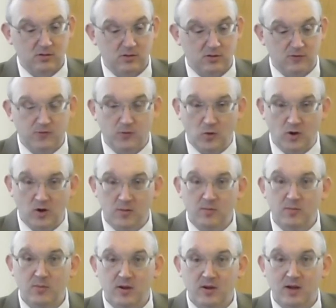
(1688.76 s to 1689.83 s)
The
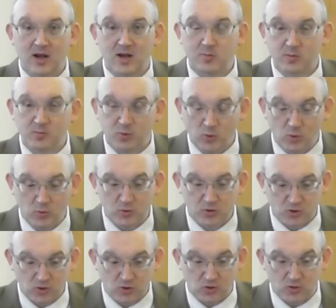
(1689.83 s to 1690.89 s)
form I propose
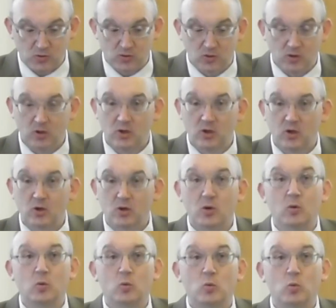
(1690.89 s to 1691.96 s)
to you
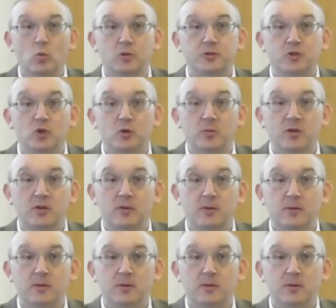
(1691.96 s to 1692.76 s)
was human,